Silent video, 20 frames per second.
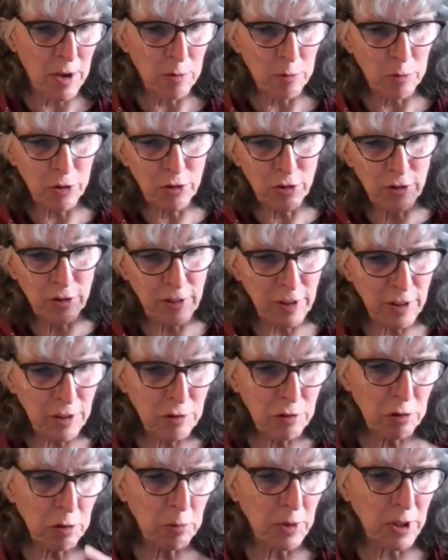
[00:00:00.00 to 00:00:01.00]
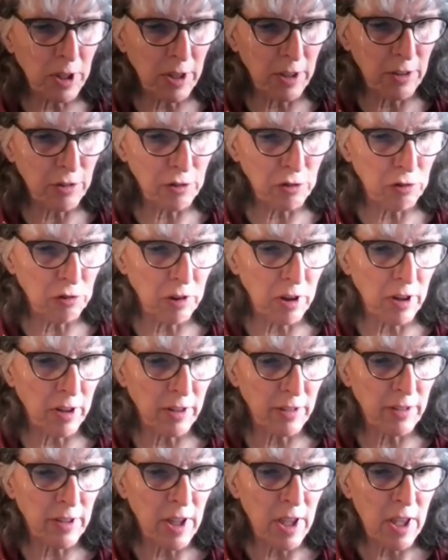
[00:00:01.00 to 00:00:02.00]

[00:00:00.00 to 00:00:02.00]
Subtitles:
we should decriminalize drugs.